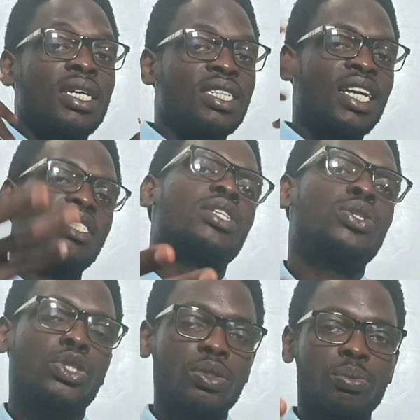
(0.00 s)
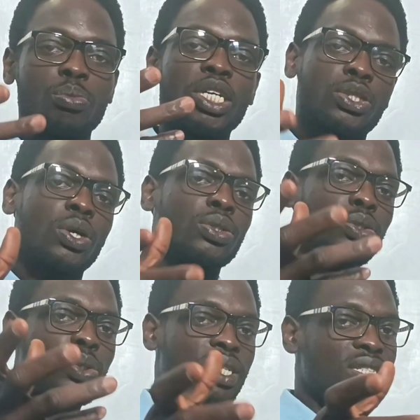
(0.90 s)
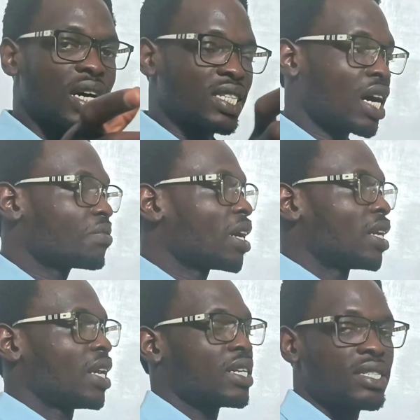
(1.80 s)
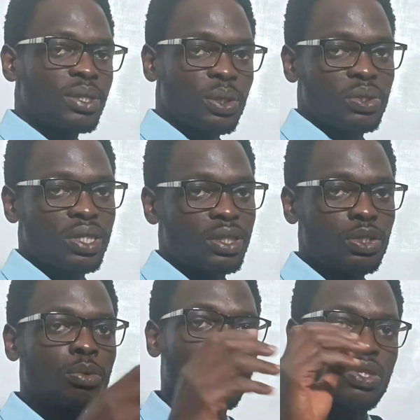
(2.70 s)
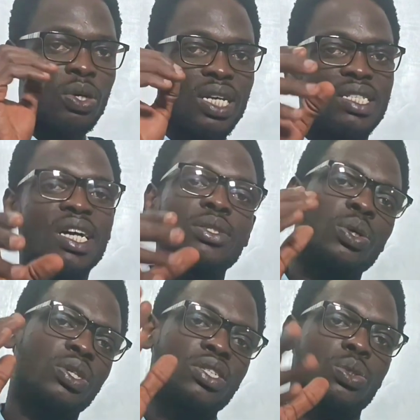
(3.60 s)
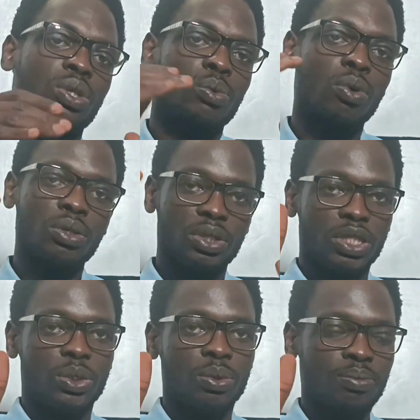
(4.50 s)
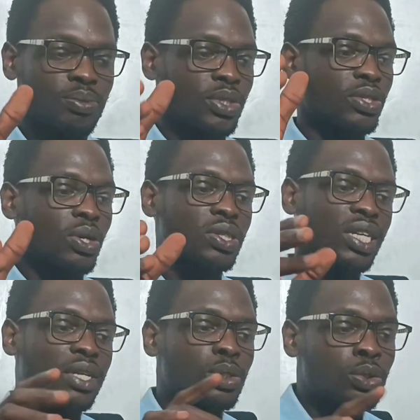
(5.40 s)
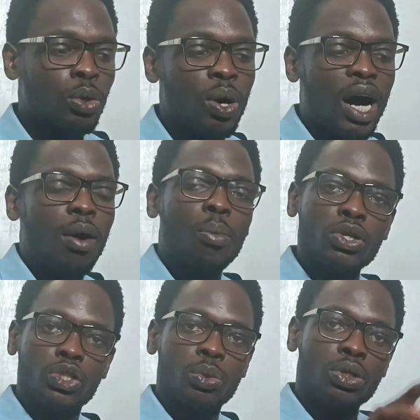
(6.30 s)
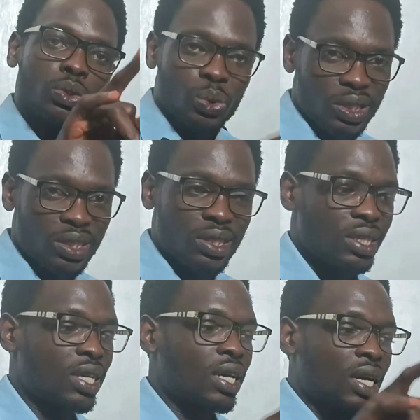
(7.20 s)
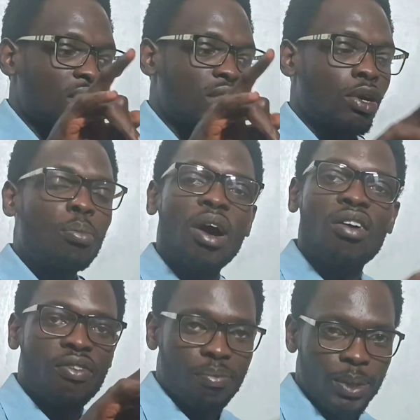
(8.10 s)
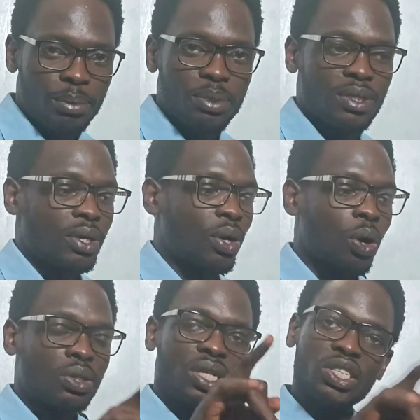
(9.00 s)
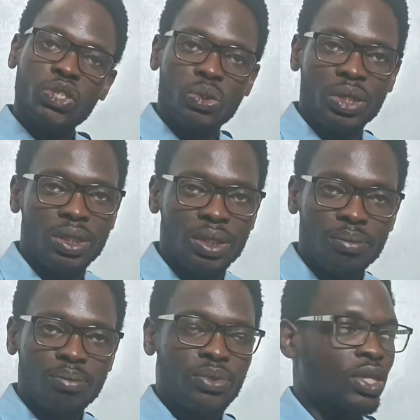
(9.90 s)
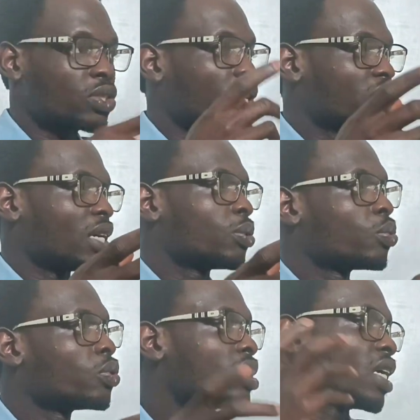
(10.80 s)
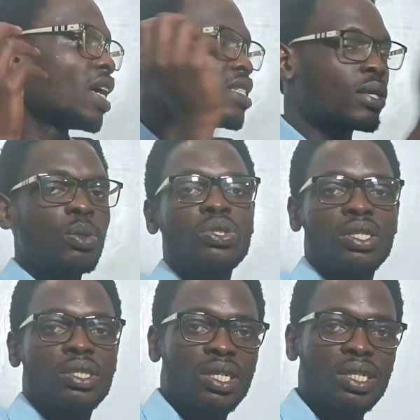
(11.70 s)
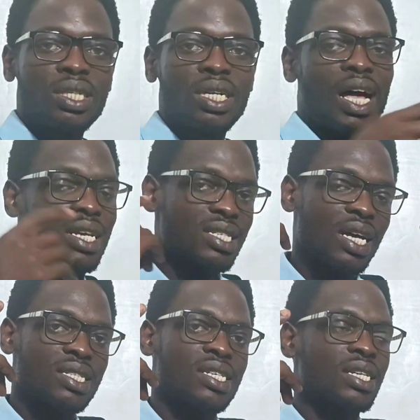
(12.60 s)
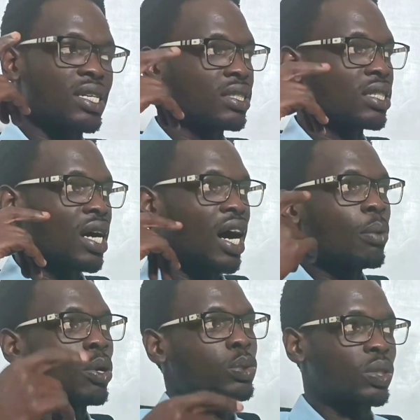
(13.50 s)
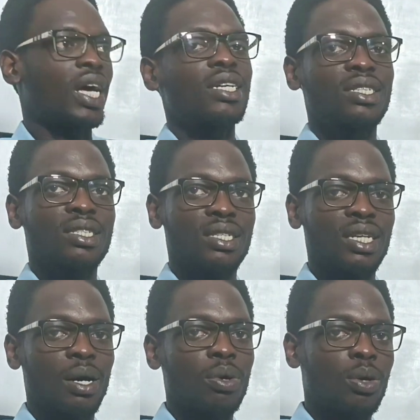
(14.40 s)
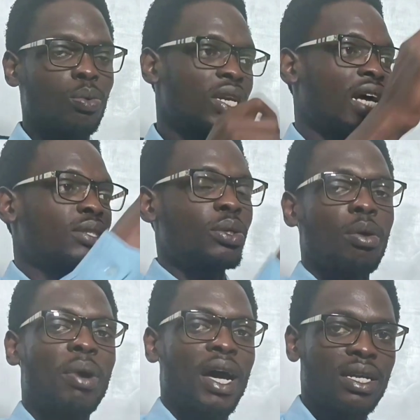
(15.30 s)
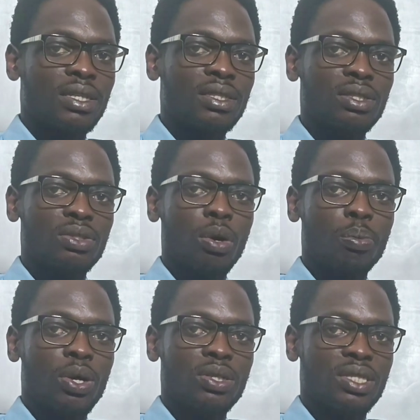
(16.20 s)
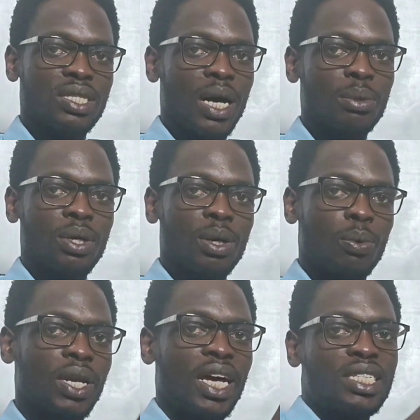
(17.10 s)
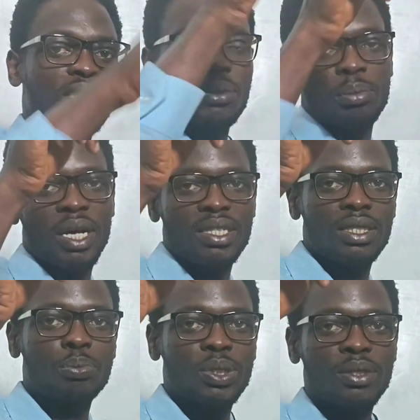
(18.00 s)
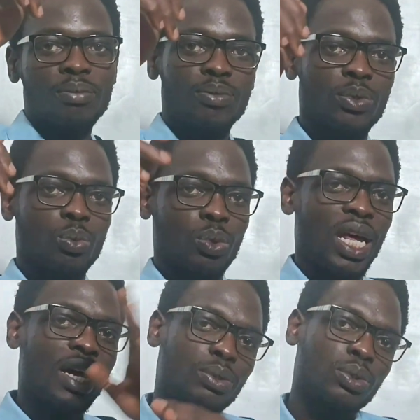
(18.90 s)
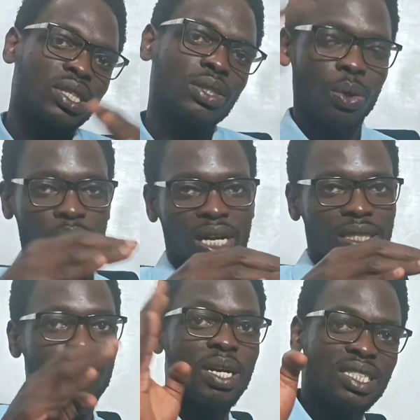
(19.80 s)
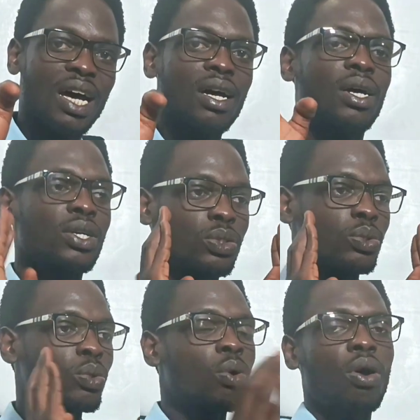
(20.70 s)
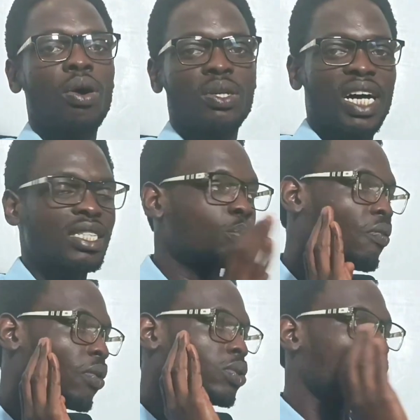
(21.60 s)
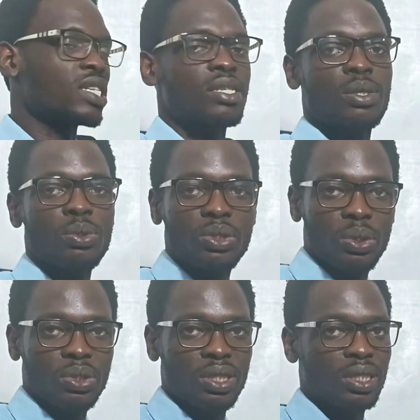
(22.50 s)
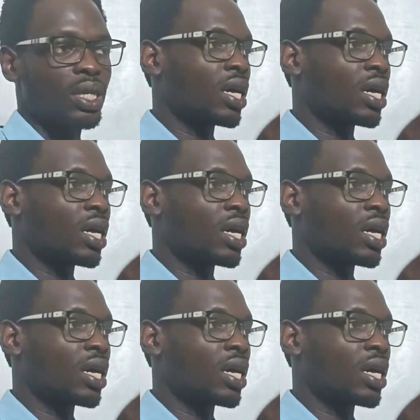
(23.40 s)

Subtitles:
The next thing you should make sure you do is that after analyzing your trade, you must understand your risk to reward ratio, such that you know how much you want to risk, the number of pips on each trade, such that you won't execute a trade and start thinking, how much will I risk now? Will I draw my stop loss down? Will I shift my TP? Will I do this or that? Better you know all that before you execute your trade.